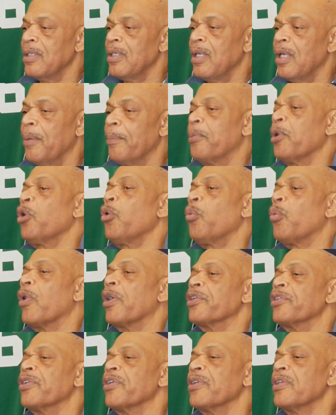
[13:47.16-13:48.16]
Bill
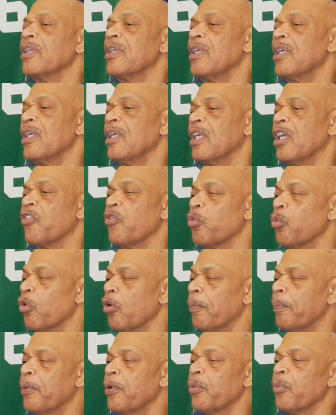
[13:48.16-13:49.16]
wondered if
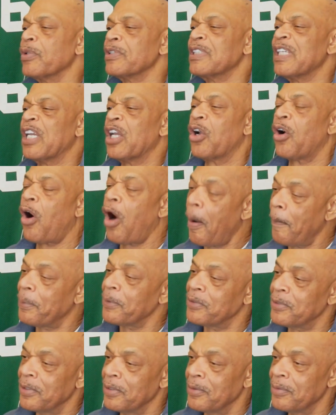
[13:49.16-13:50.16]
Woolpert was
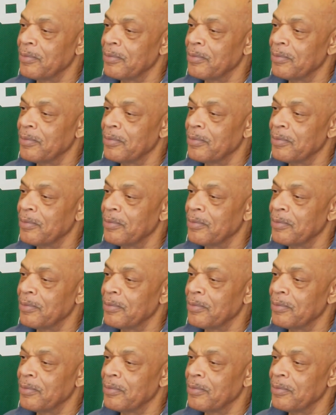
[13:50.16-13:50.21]
incompetent